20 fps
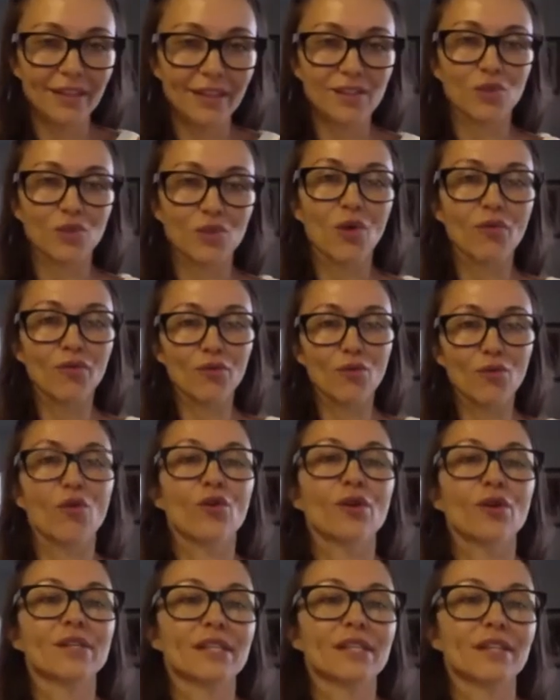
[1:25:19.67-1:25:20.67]
So of
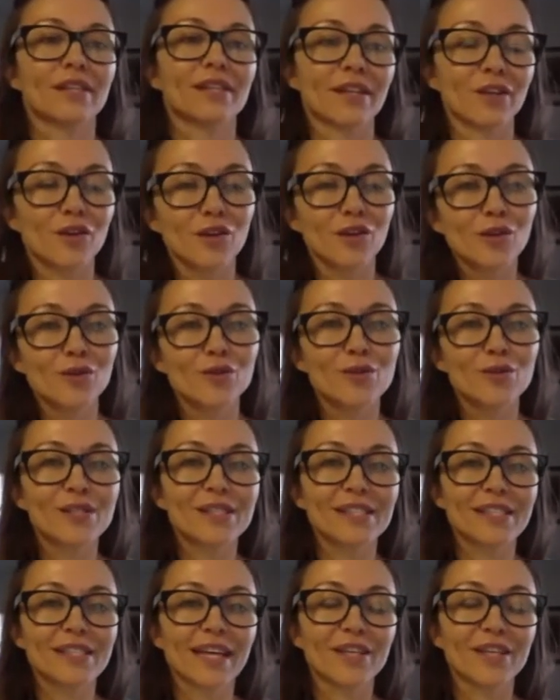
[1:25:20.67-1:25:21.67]
course it includes
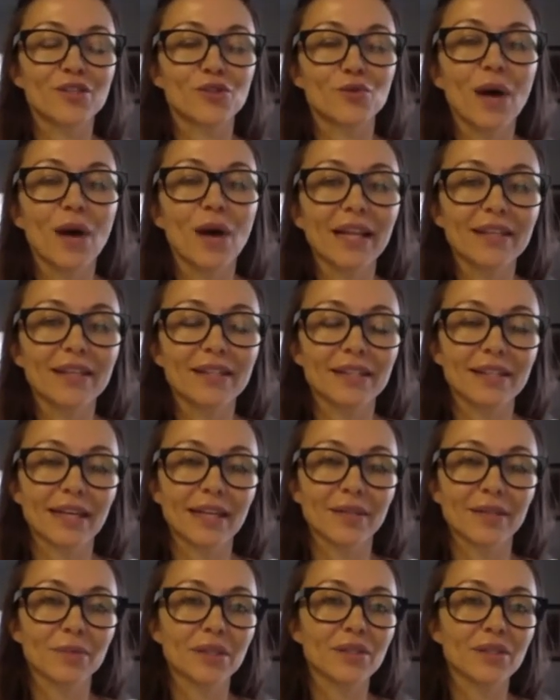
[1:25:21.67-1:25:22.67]
sexuality,
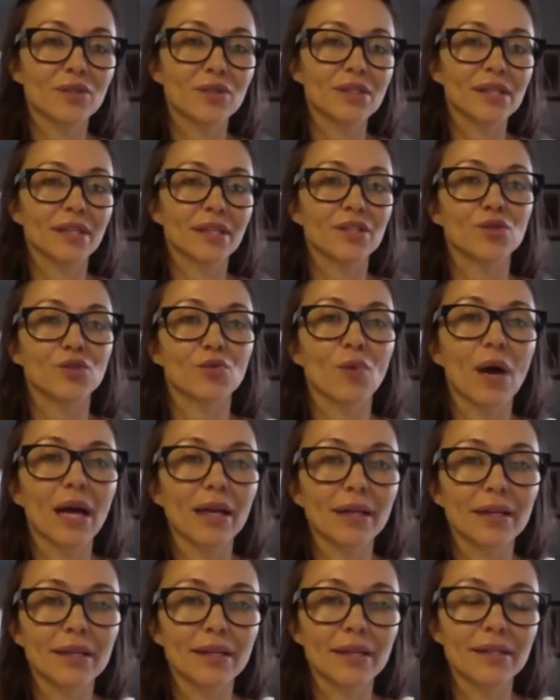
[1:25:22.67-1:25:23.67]
and because
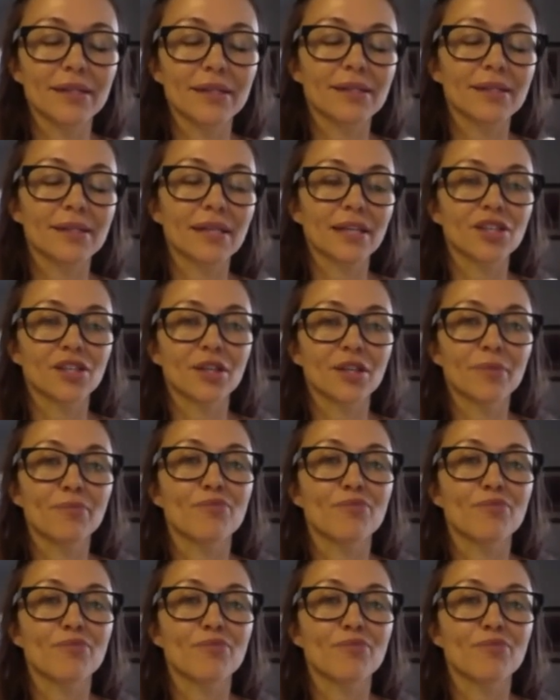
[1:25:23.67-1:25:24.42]
sexuality is such a